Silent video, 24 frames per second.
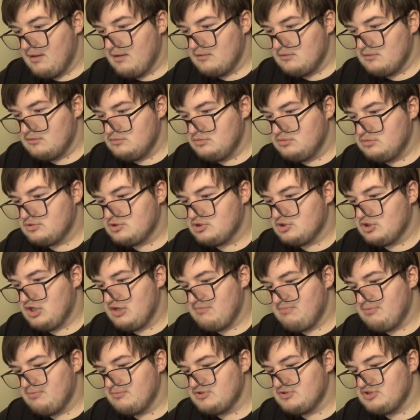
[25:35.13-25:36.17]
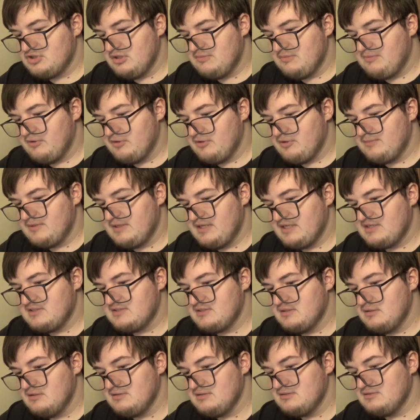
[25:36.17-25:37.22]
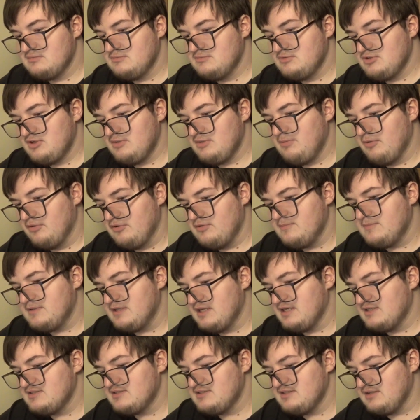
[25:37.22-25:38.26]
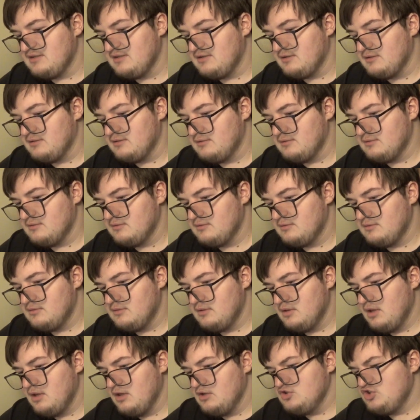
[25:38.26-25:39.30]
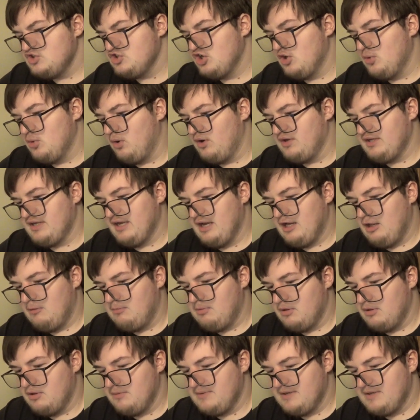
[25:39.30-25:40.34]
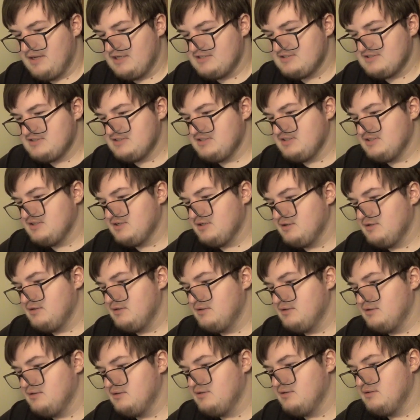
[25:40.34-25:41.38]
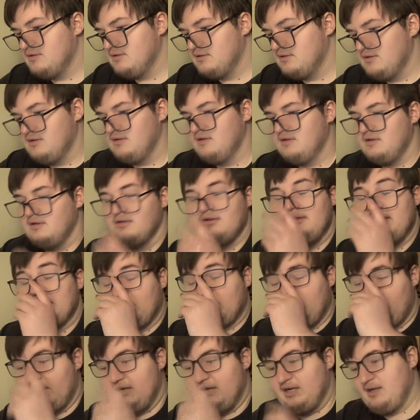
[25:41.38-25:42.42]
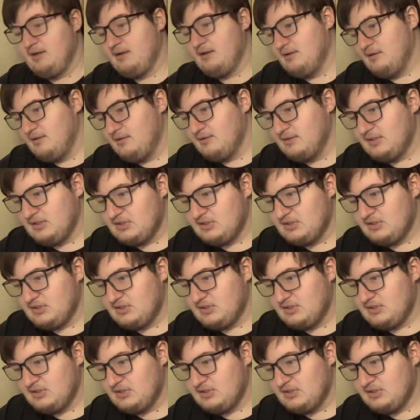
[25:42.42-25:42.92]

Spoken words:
Ooh, should I put them in S? Should I put them in S tier? Do you know what? Yeah, I'll put them in S tier. They're great. They're